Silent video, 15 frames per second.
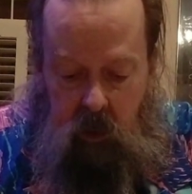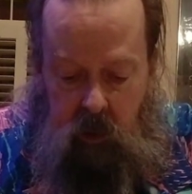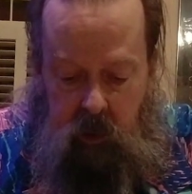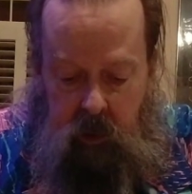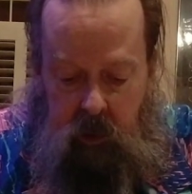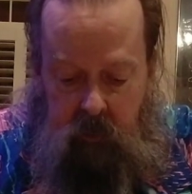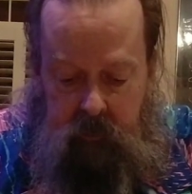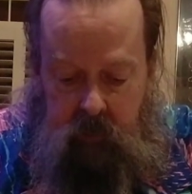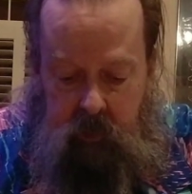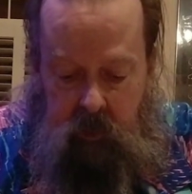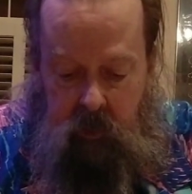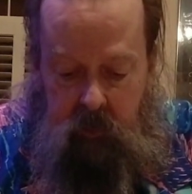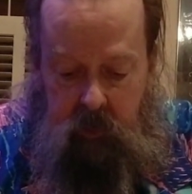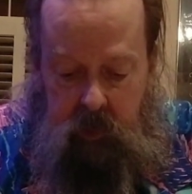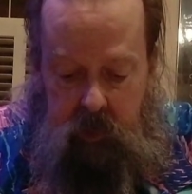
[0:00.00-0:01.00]
All you have to
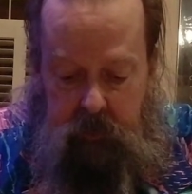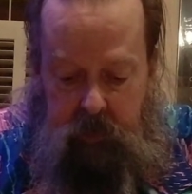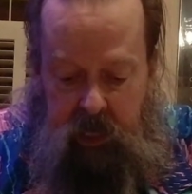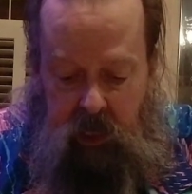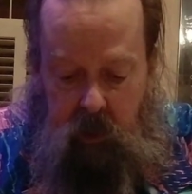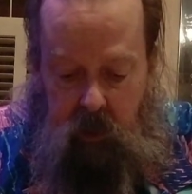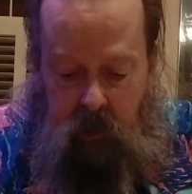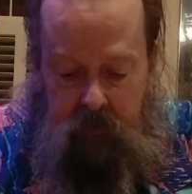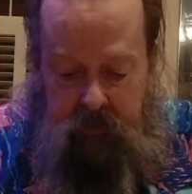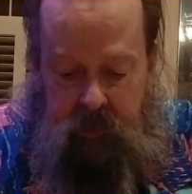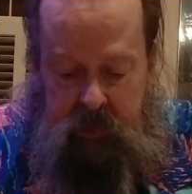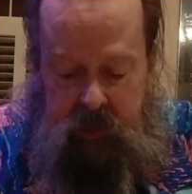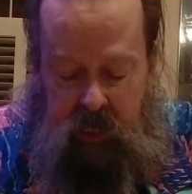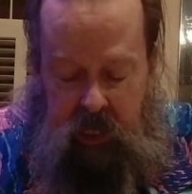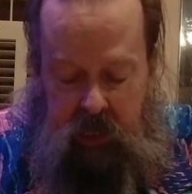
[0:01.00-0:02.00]
do is peel
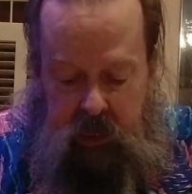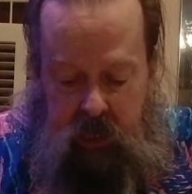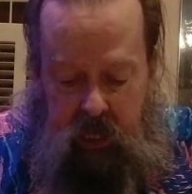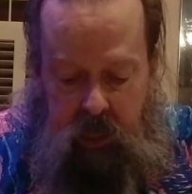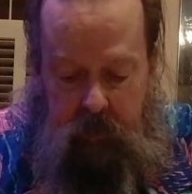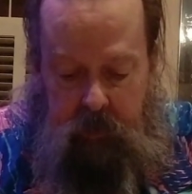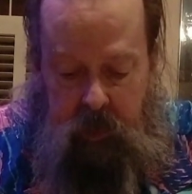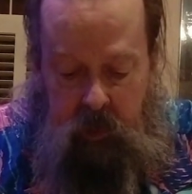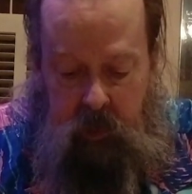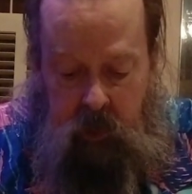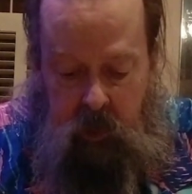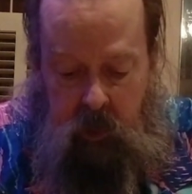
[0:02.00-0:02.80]
off the sticky tape.